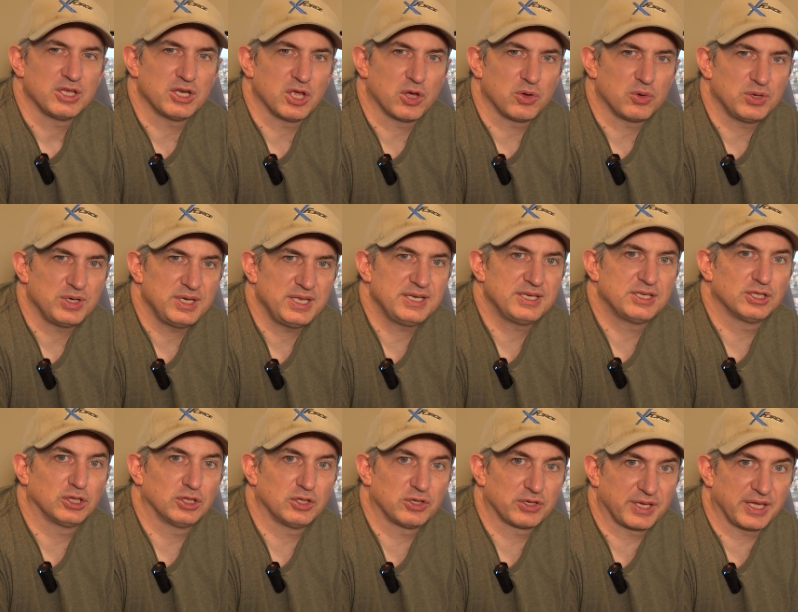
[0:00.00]
You know, you need
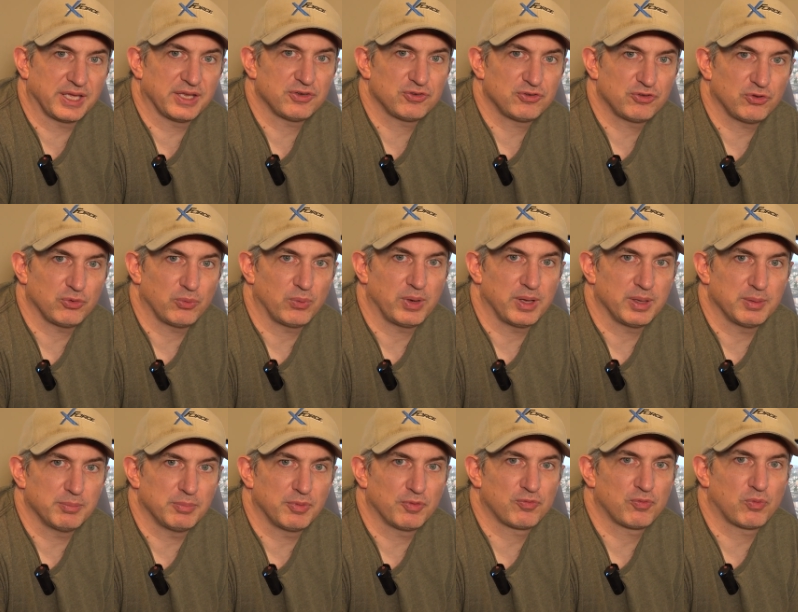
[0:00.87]
to look into
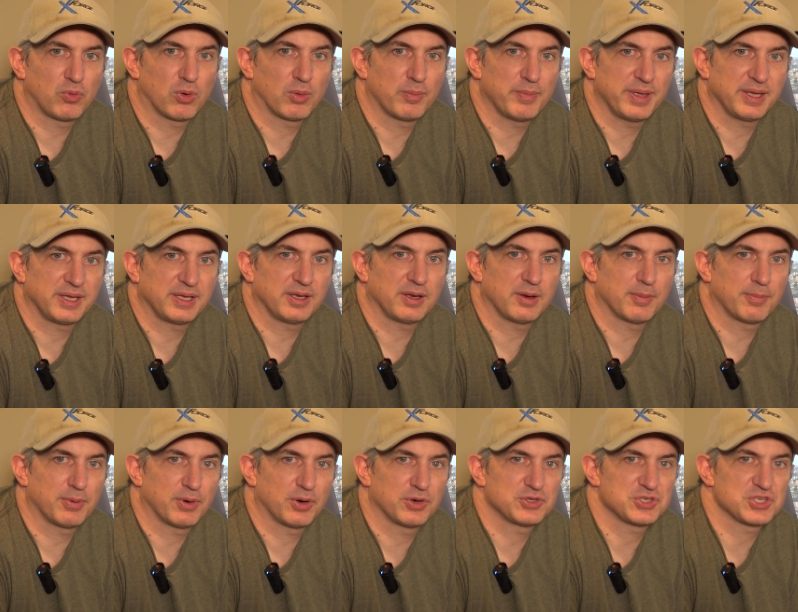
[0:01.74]
it before making
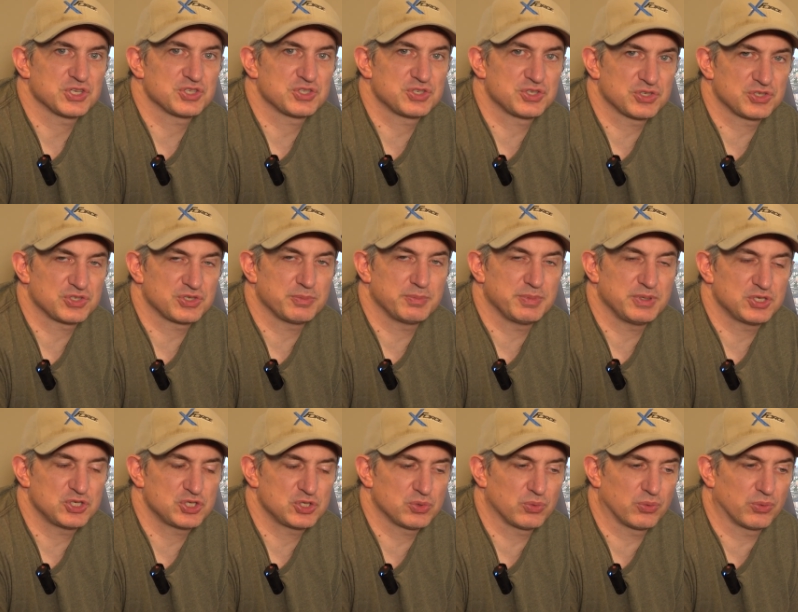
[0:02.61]
a purchase just to
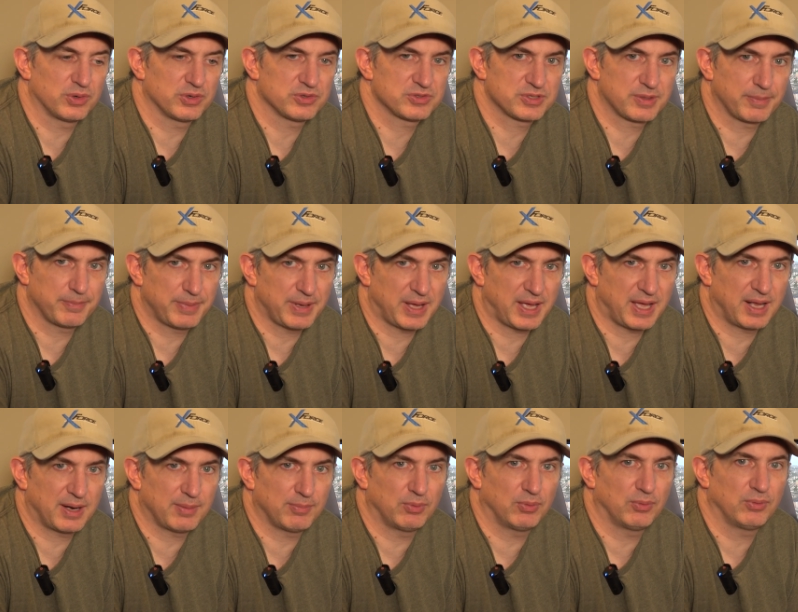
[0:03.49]
be sure it's
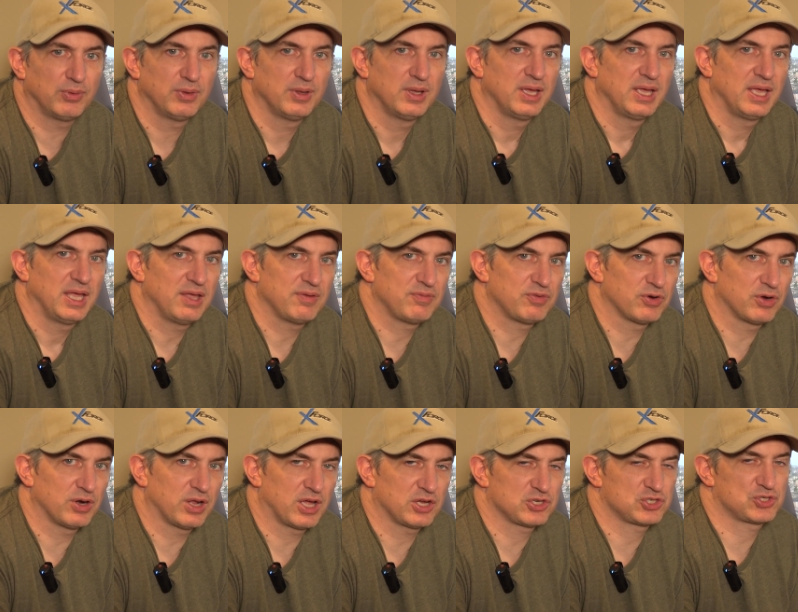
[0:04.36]
compatible. If
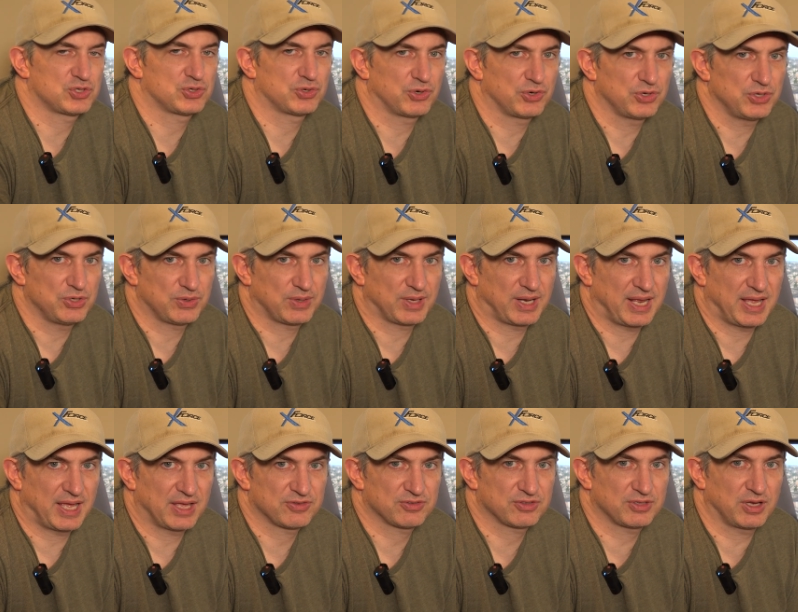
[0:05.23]
you're not sure, you can
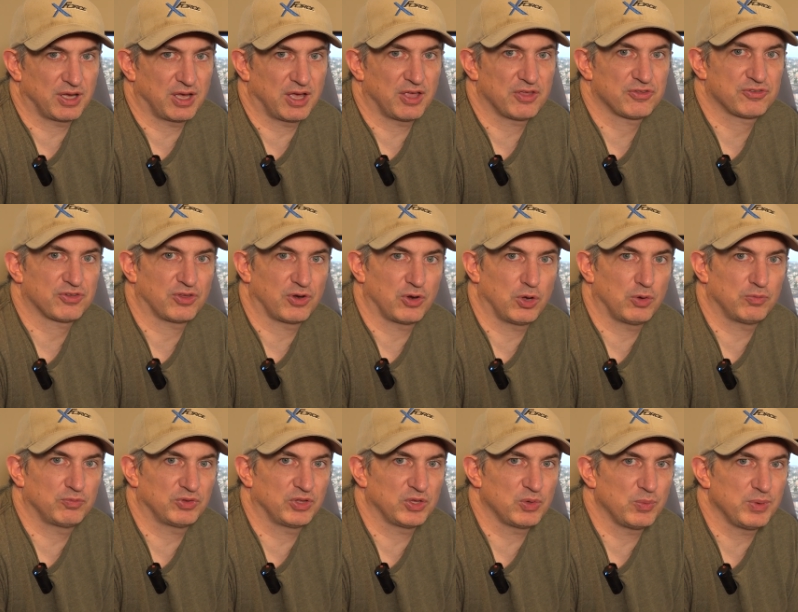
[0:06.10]
ask us and
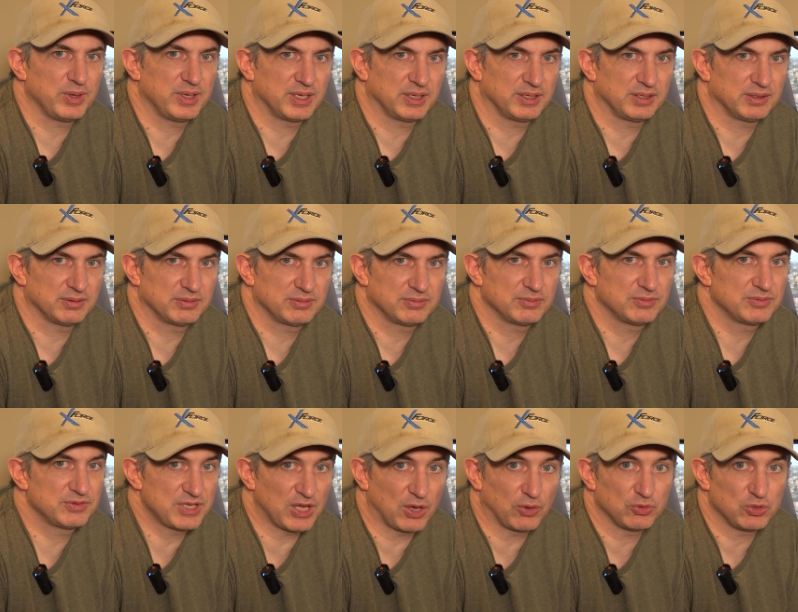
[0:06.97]
hopefully we can
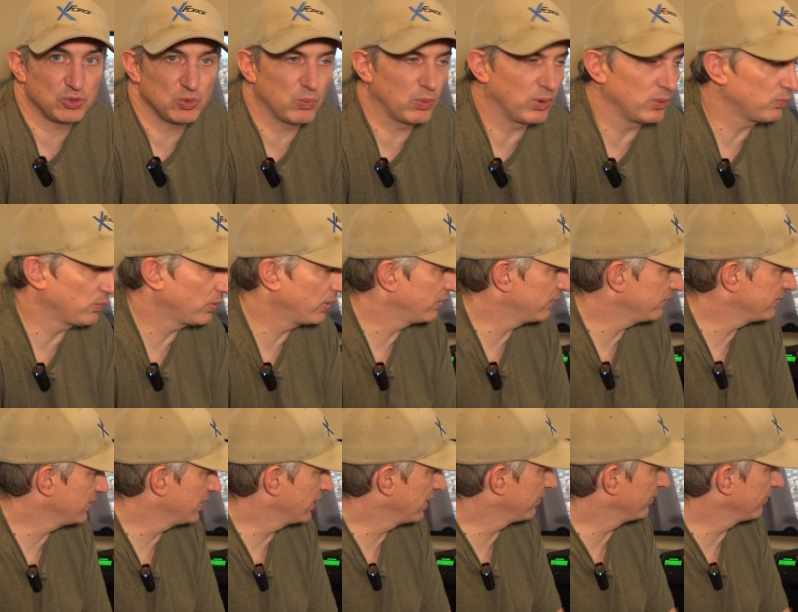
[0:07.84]
tell you one way or the